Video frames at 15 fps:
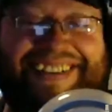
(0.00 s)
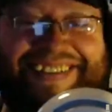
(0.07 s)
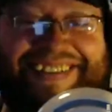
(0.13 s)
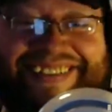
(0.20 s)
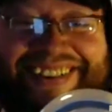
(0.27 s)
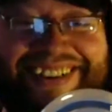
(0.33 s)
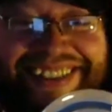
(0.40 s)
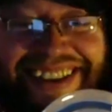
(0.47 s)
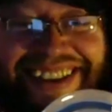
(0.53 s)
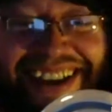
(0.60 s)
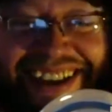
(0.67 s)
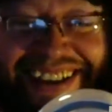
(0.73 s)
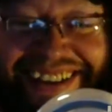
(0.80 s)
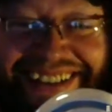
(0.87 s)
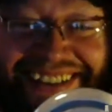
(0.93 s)
What the
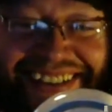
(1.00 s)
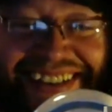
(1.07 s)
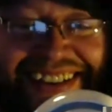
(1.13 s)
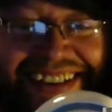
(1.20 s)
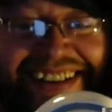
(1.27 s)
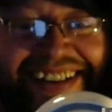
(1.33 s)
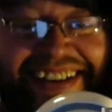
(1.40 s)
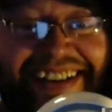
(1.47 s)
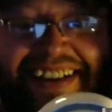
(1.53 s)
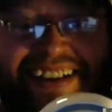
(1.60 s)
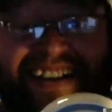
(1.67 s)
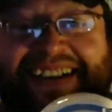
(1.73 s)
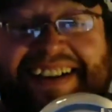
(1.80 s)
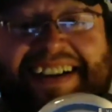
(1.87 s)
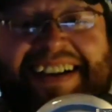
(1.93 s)
hell?
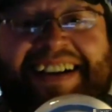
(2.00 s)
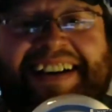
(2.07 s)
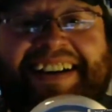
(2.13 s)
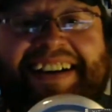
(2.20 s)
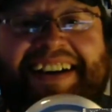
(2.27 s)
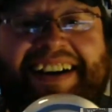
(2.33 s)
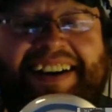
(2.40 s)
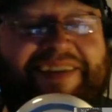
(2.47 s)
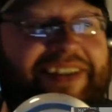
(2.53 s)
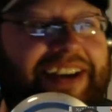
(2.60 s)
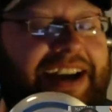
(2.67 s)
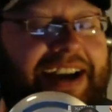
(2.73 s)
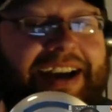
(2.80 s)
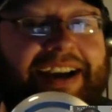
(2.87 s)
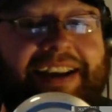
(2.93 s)
Oh
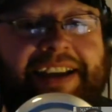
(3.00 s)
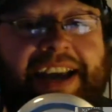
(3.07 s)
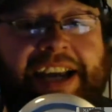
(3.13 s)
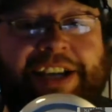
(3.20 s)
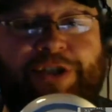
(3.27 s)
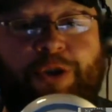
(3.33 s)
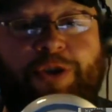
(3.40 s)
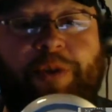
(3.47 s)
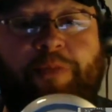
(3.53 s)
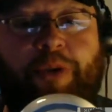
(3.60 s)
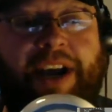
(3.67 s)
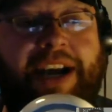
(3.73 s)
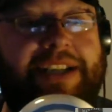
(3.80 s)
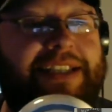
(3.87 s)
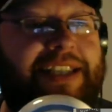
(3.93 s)
man, Angel the
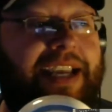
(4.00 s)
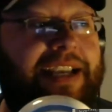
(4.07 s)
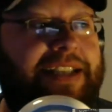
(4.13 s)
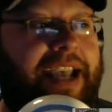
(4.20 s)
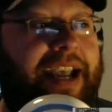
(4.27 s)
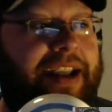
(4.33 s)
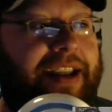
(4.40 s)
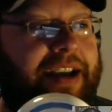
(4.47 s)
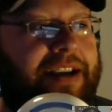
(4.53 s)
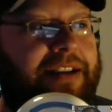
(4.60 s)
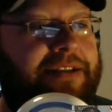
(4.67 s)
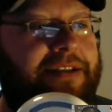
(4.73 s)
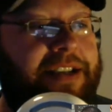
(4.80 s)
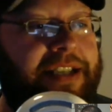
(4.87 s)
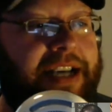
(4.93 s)
Brain
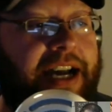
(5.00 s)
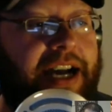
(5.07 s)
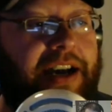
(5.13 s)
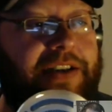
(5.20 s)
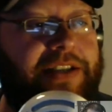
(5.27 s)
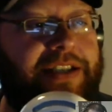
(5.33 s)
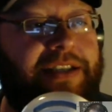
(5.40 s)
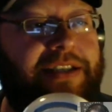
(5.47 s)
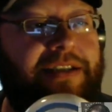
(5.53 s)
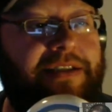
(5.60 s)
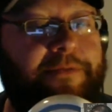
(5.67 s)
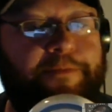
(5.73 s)
Santana in the house.